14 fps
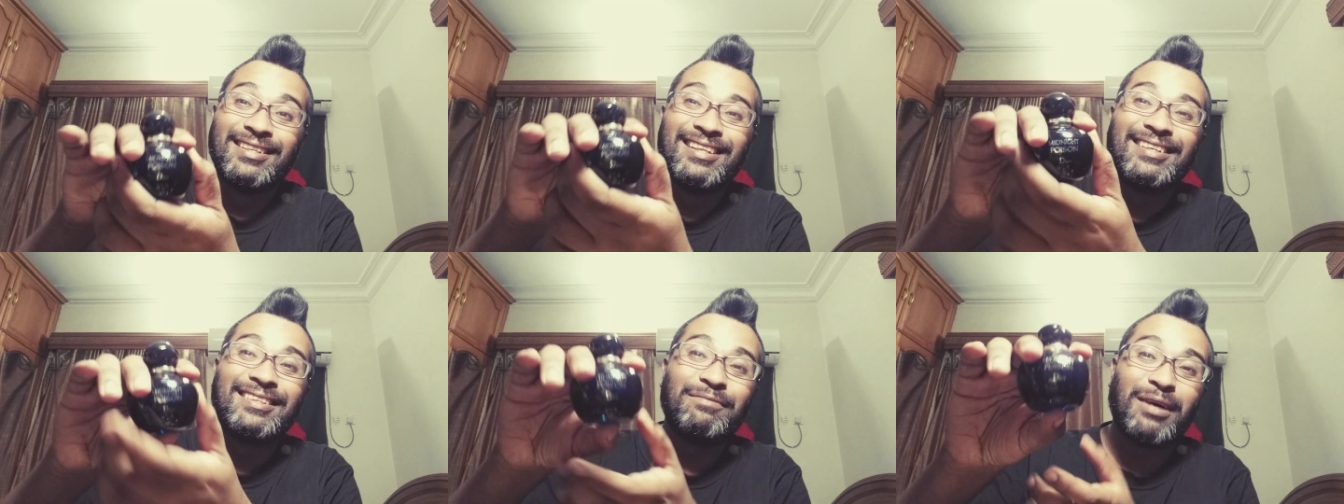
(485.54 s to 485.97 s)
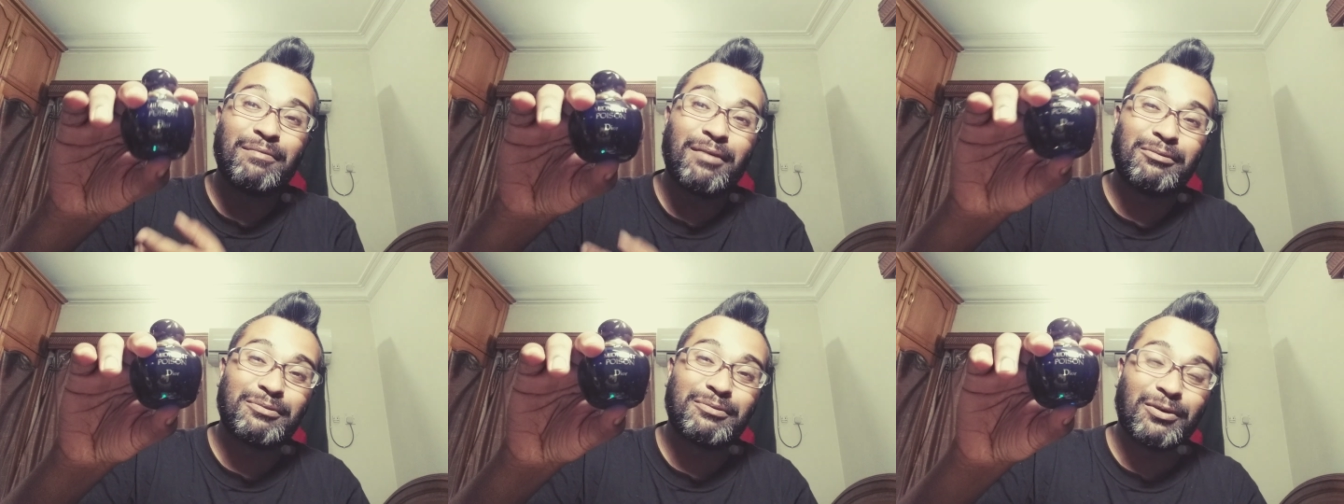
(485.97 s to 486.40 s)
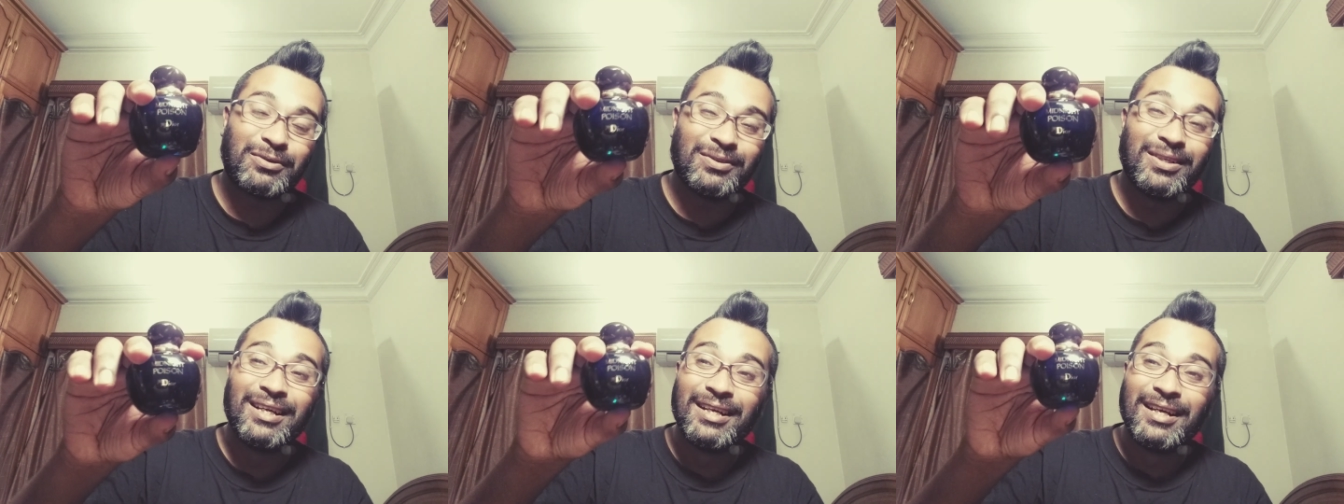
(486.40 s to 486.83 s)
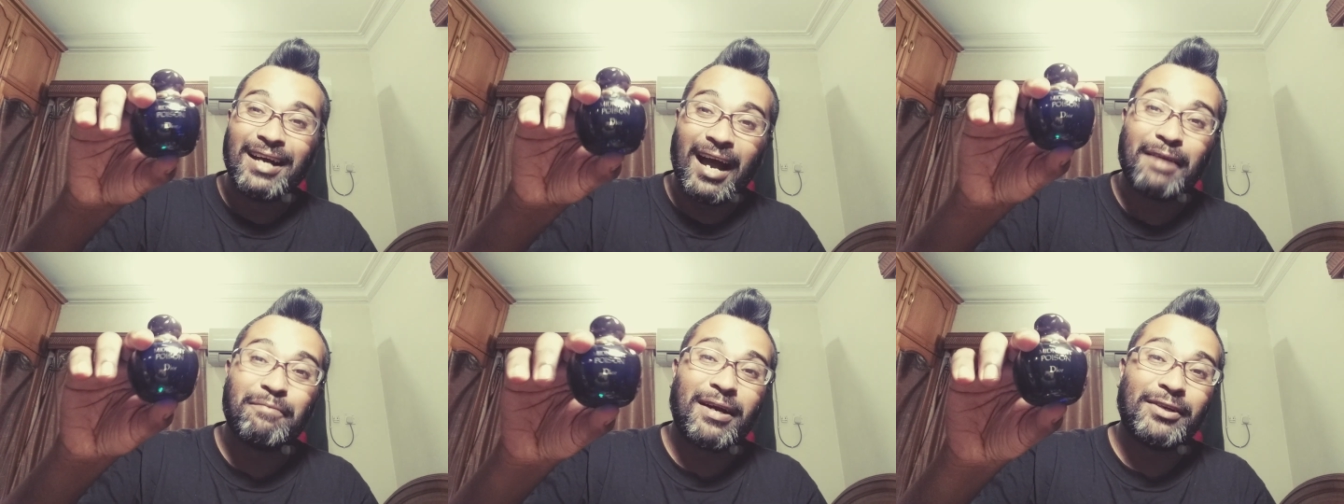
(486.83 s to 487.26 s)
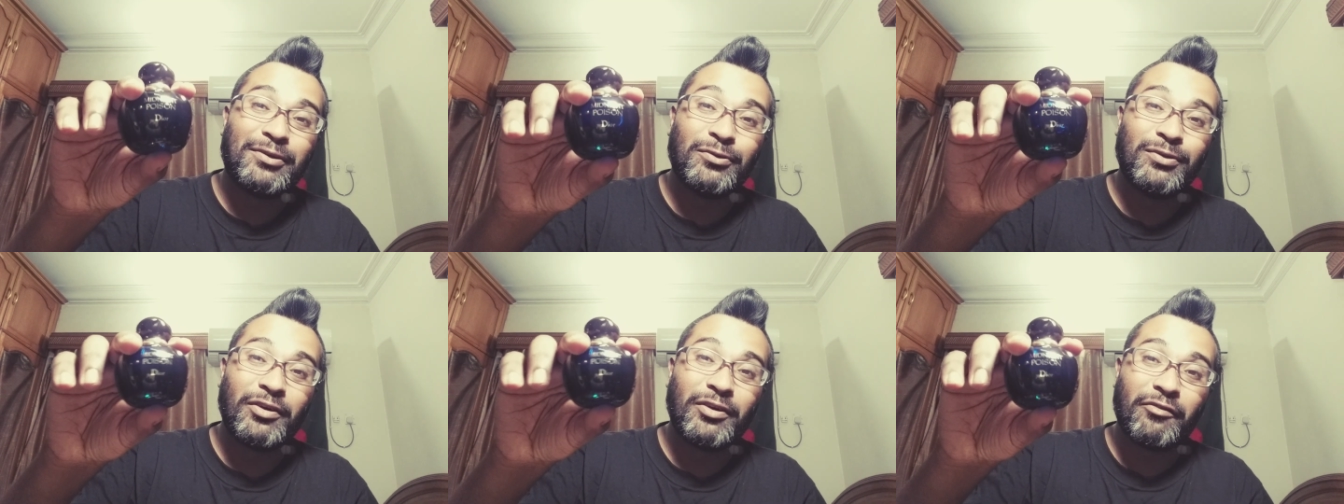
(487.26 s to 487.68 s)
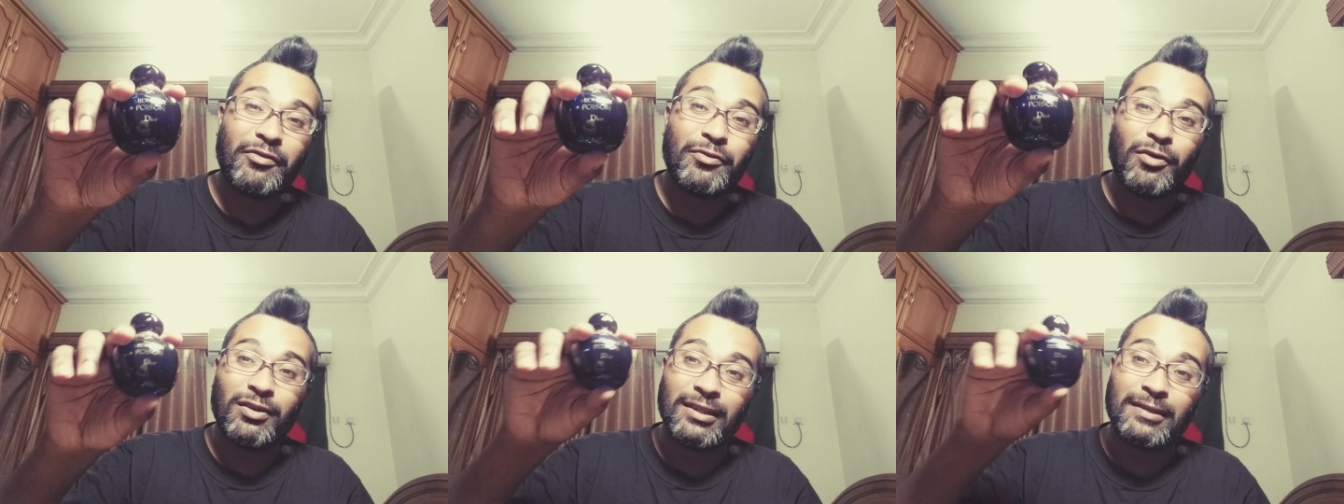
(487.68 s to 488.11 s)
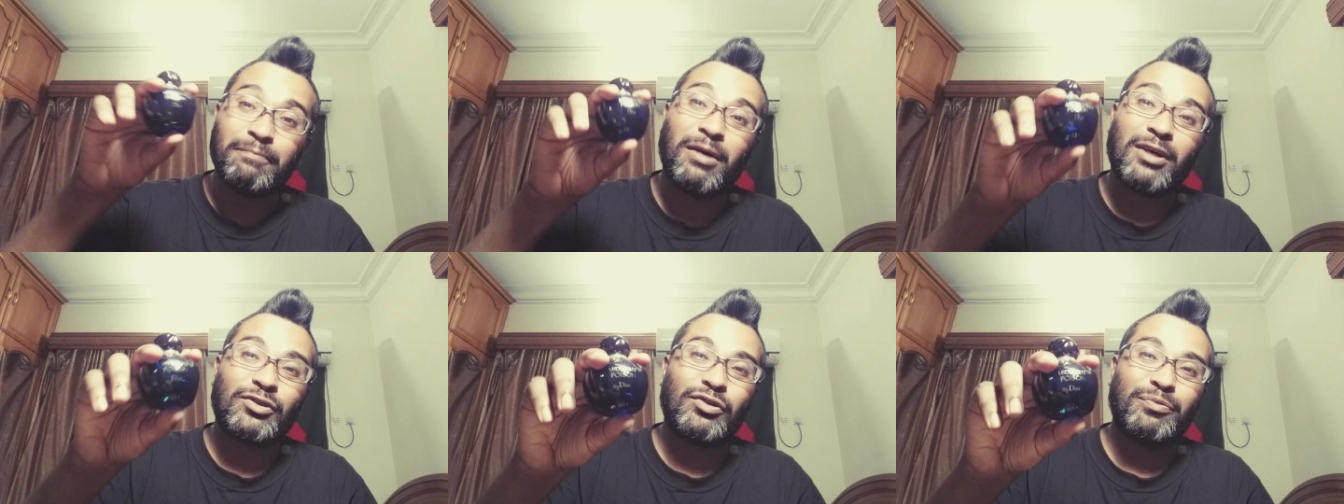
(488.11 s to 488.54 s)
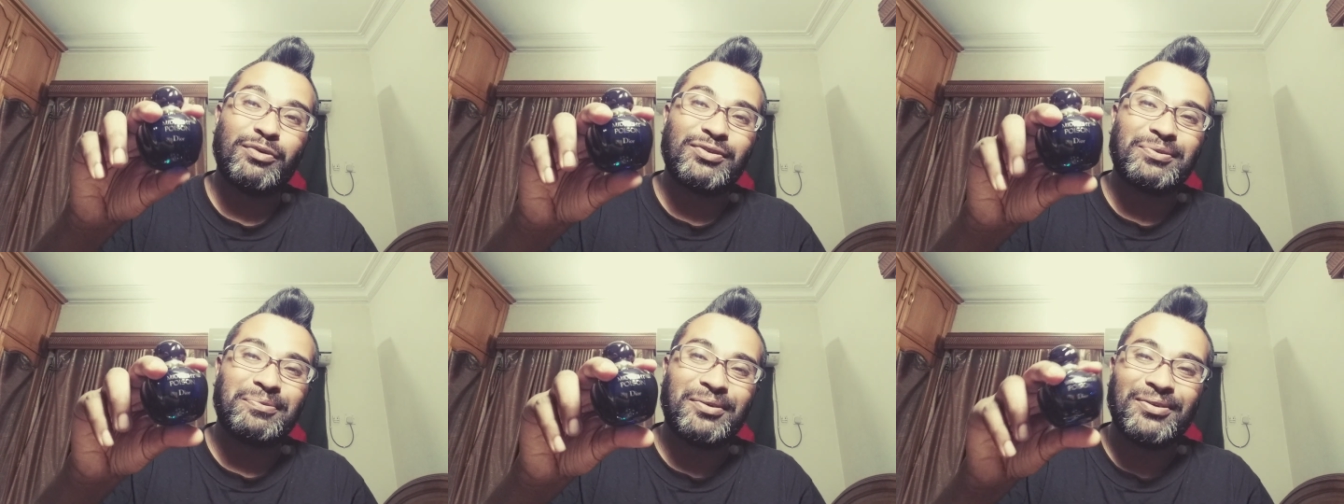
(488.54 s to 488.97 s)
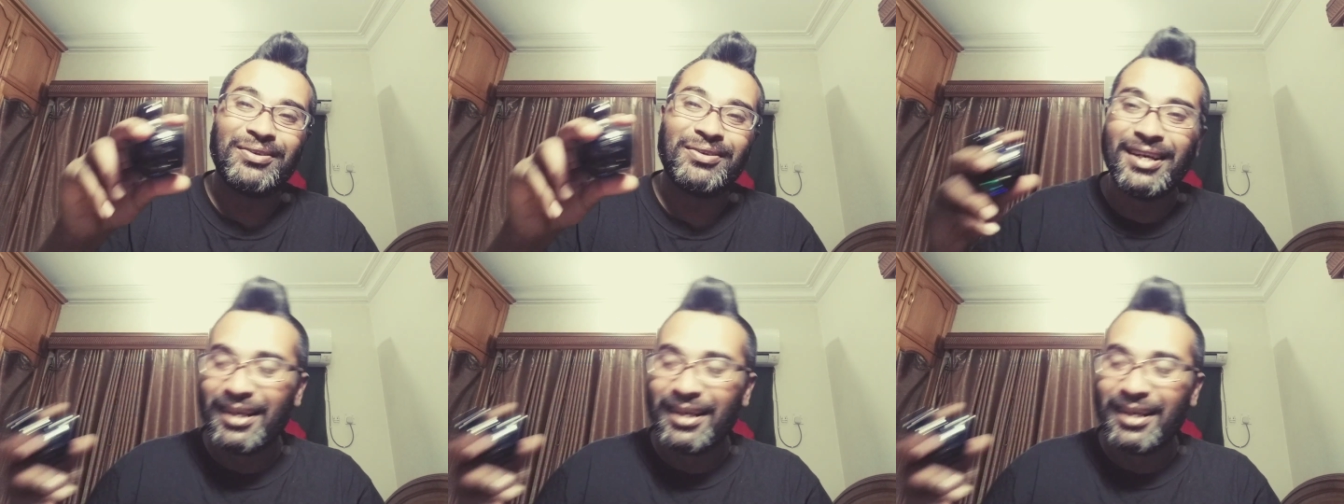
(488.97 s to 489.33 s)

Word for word: this is my mom's bottle i might do the review on this masterpiece tomorrow